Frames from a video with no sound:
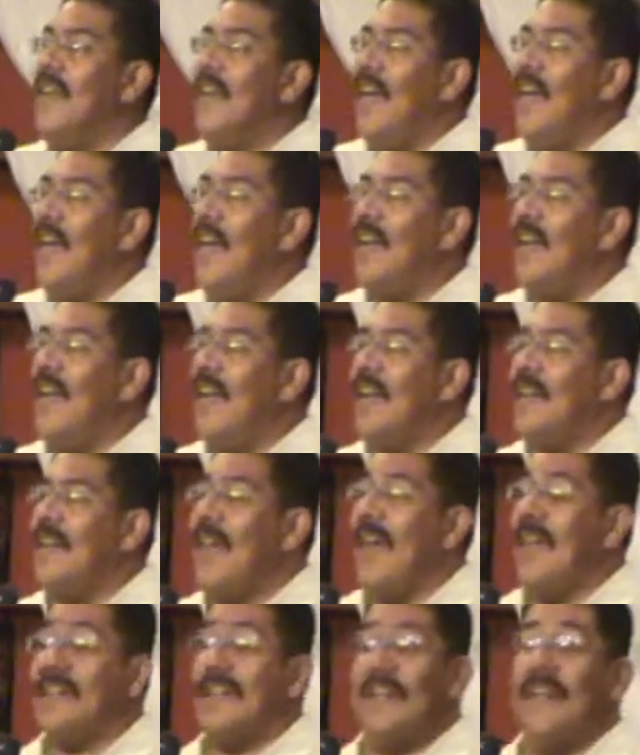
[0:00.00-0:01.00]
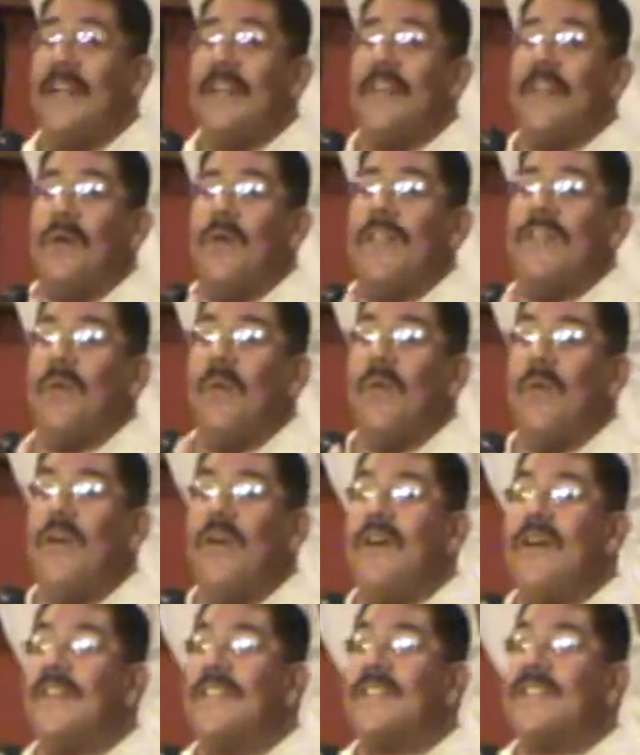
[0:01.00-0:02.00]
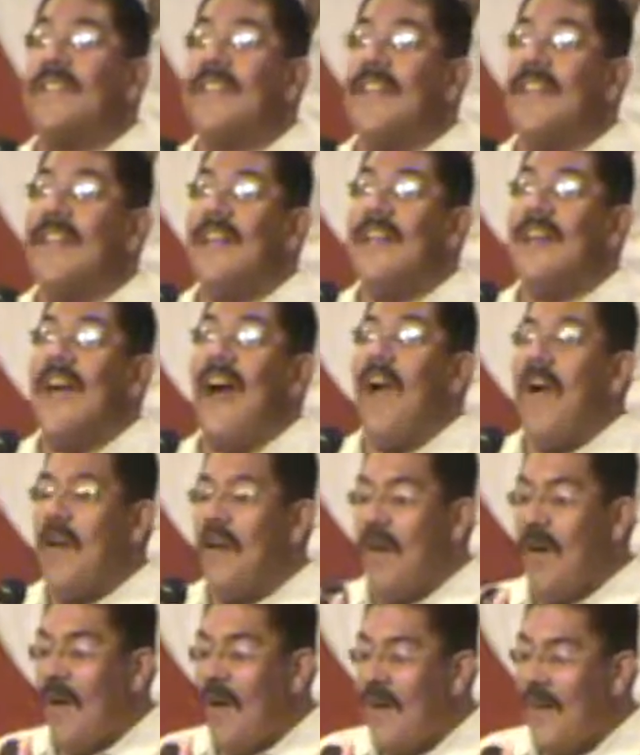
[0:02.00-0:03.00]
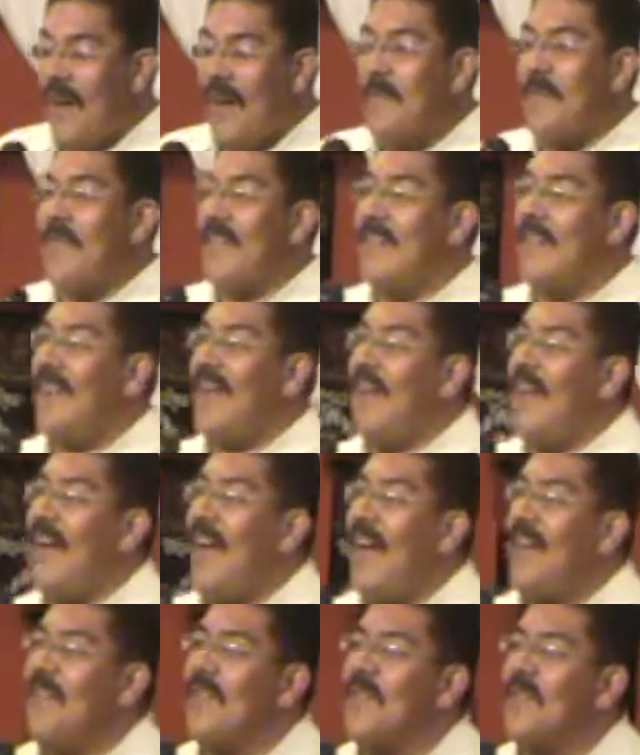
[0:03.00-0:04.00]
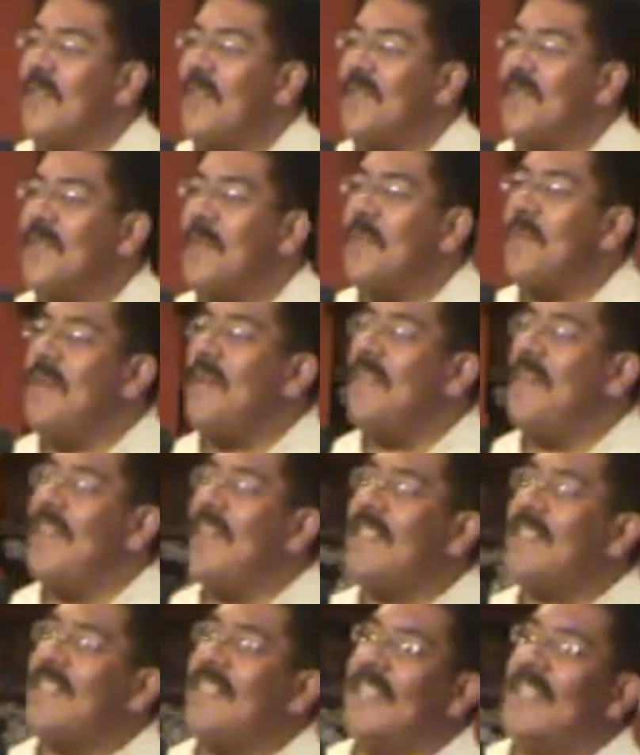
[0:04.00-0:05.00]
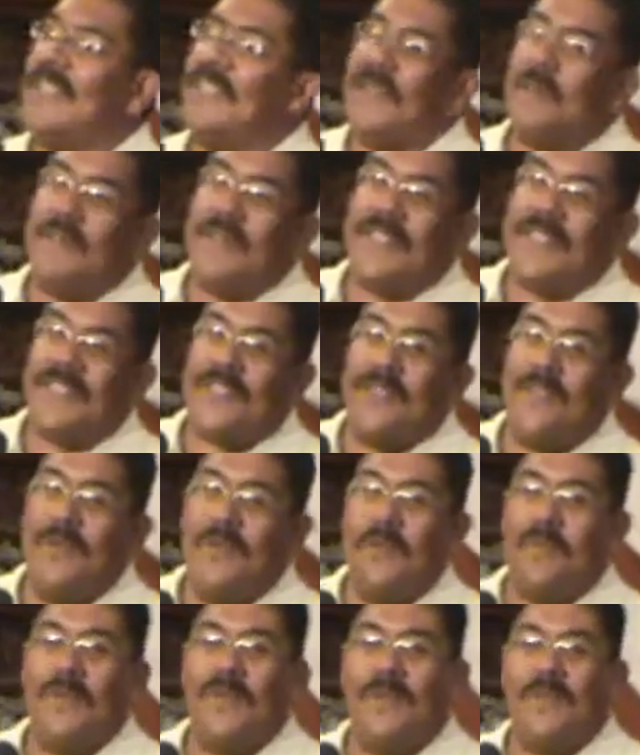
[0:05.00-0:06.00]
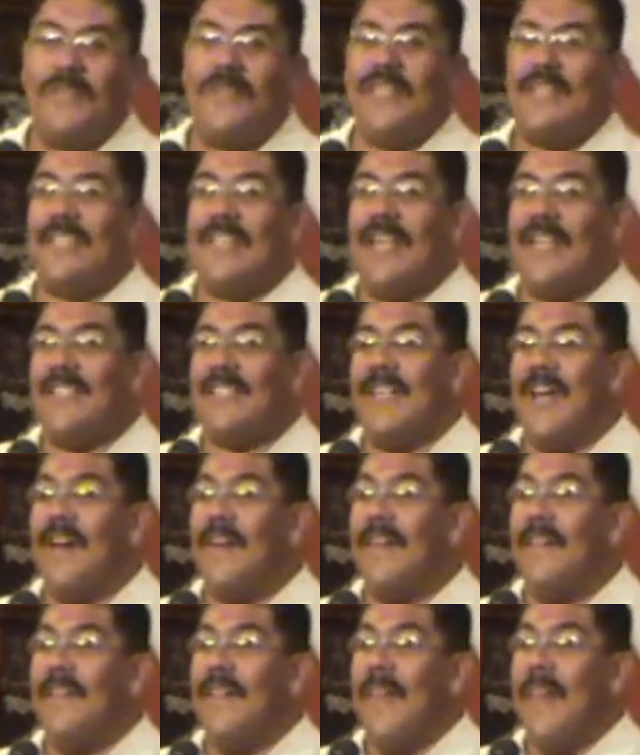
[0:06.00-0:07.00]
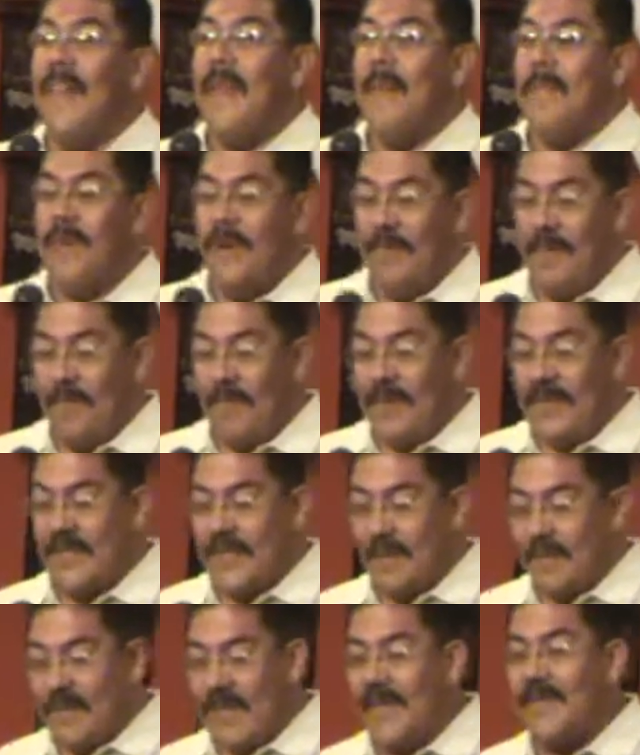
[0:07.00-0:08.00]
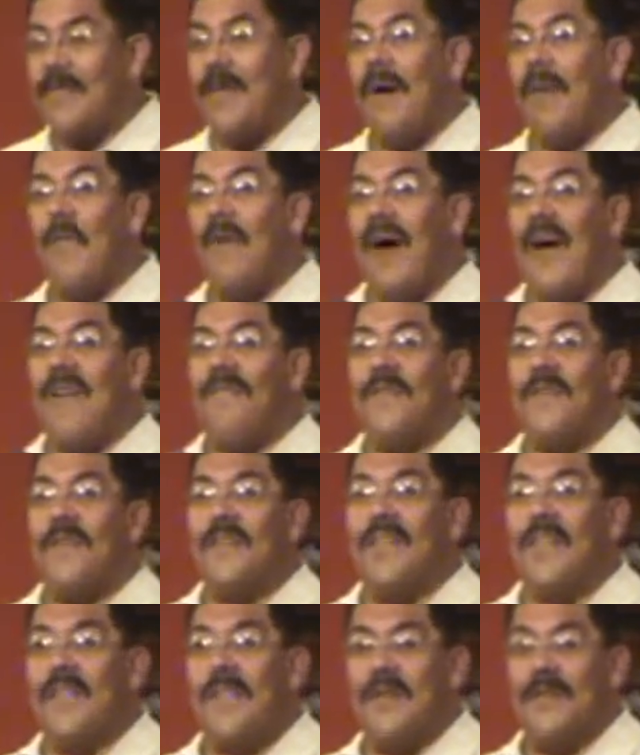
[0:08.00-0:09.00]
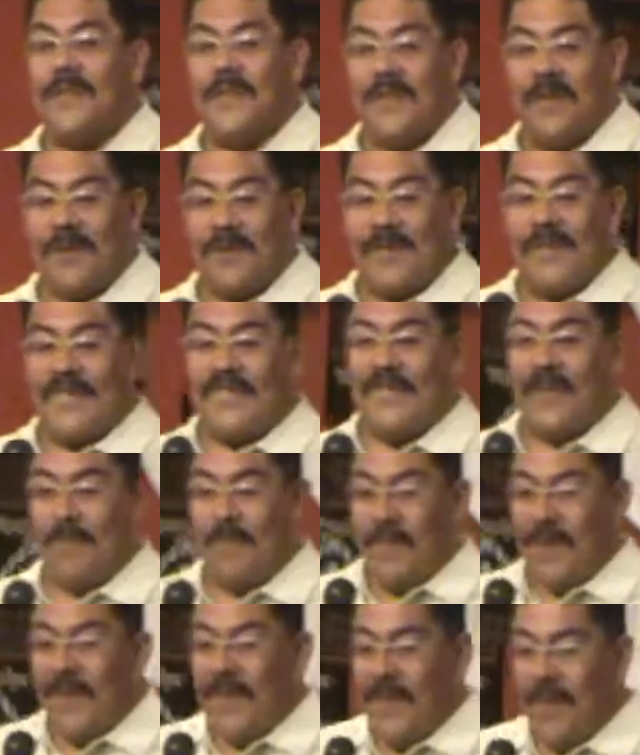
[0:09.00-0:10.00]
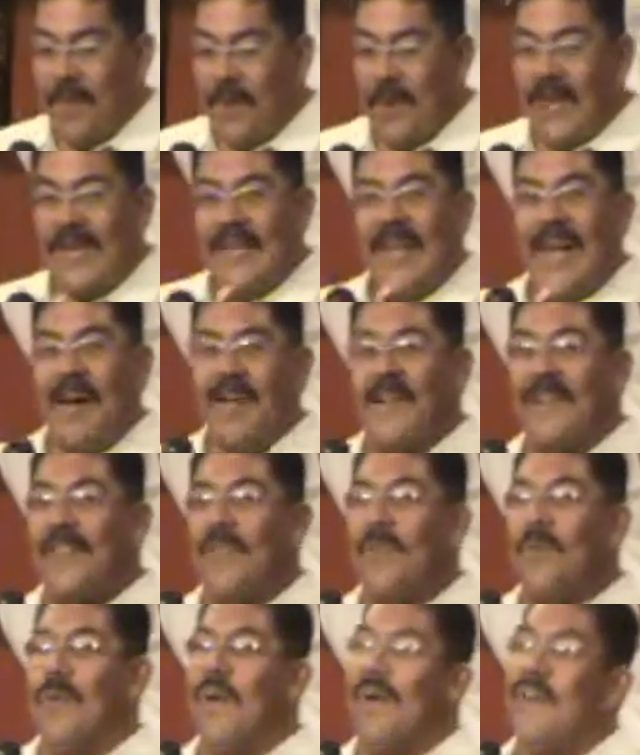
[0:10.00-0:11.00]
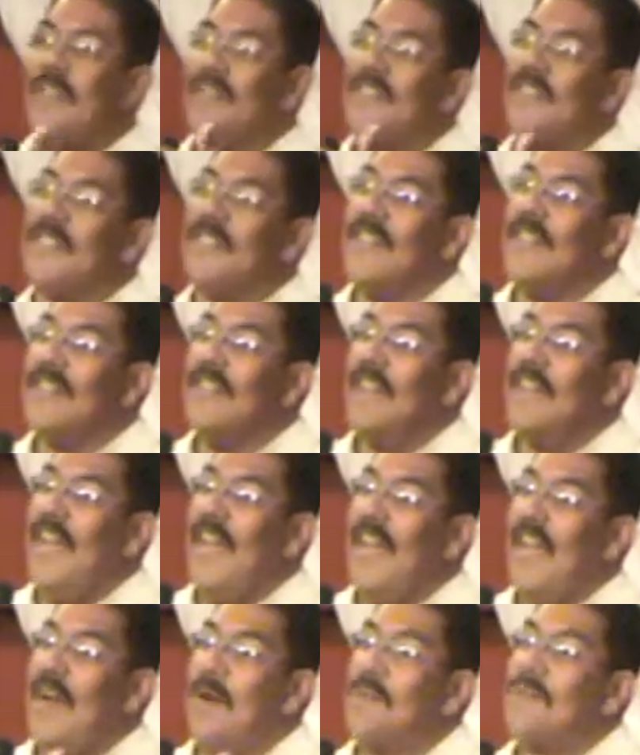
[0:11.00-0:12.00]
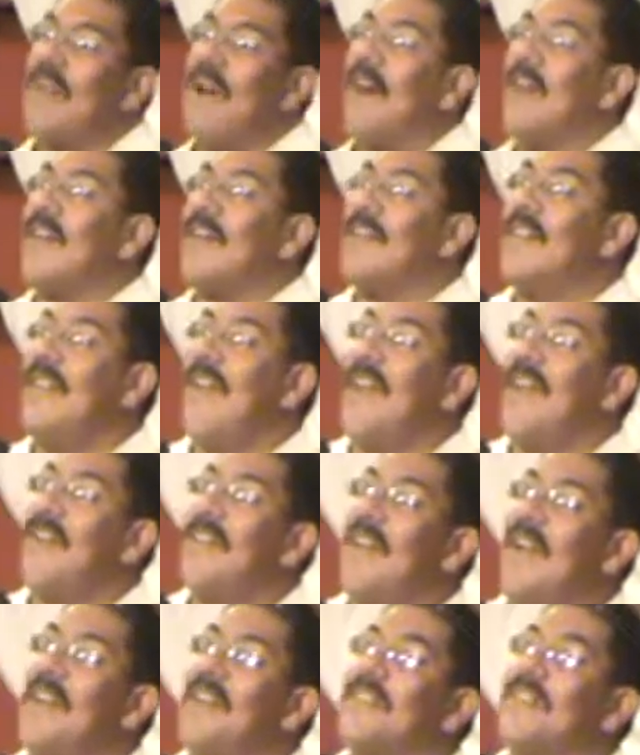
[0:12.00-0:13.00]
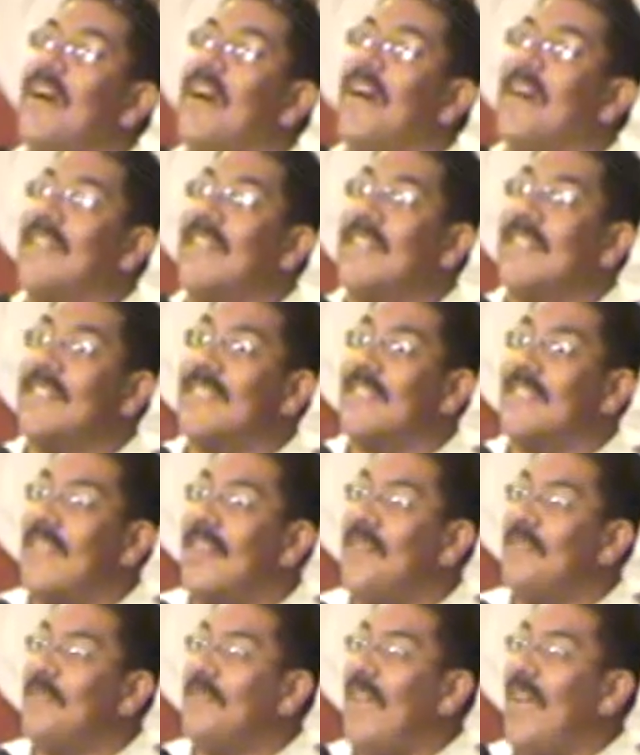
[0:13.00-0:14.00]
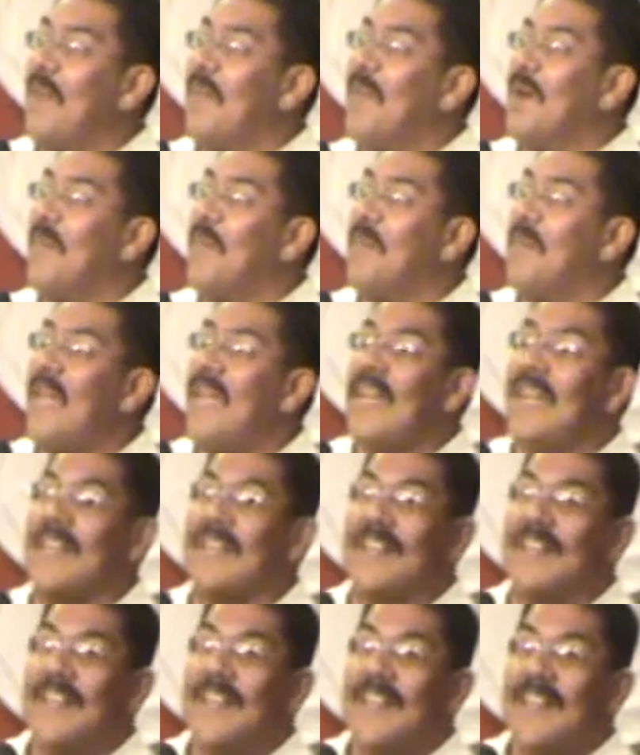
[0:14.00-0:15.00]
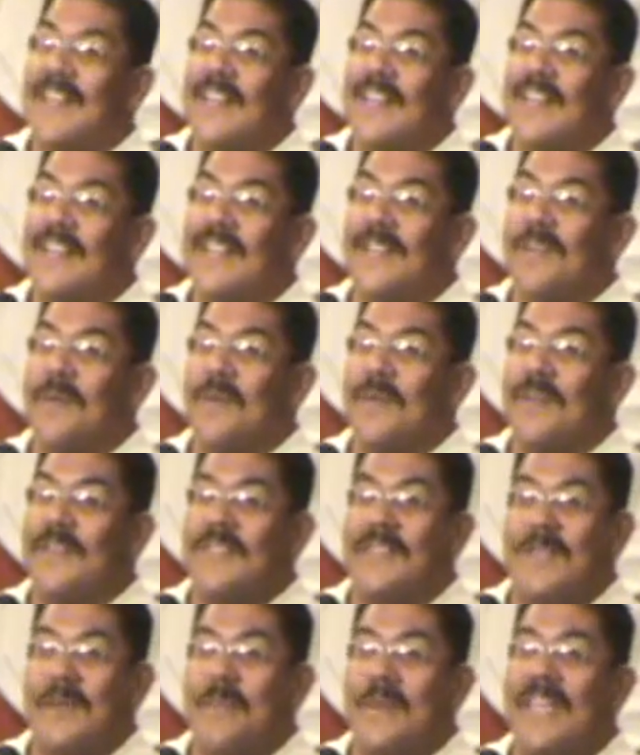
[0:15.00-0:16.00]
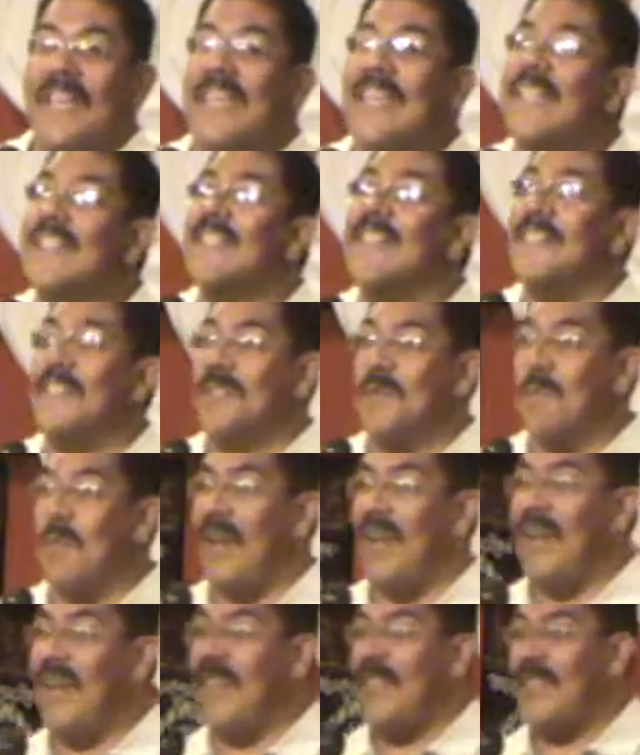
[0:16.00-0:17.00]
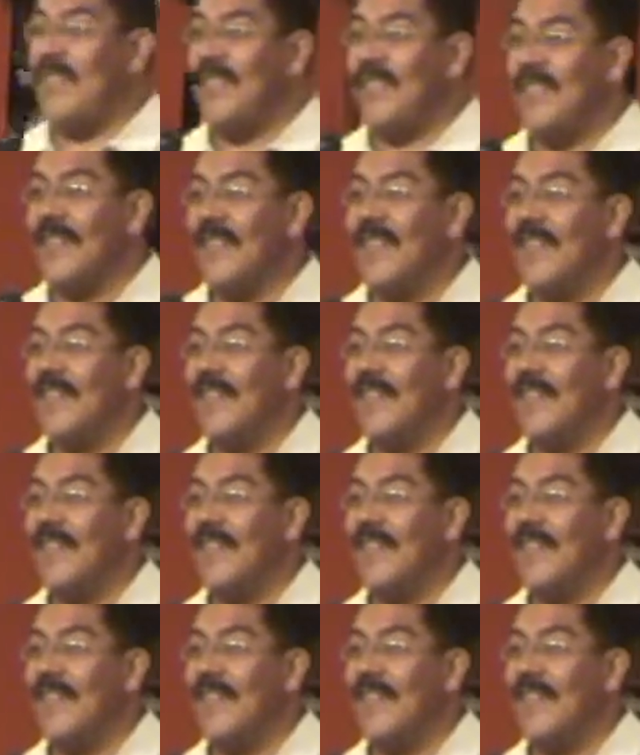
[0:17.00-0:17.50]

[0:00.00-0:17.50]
And, and, and, and, the, and the words are, are, I mean, I don't know if some of you listen to some of this new music that's out, but, but sometimes my wife or the youth, she'll get the print out of the words and I'm talking, they're, they're talking stuff that will make the, some heathens blush.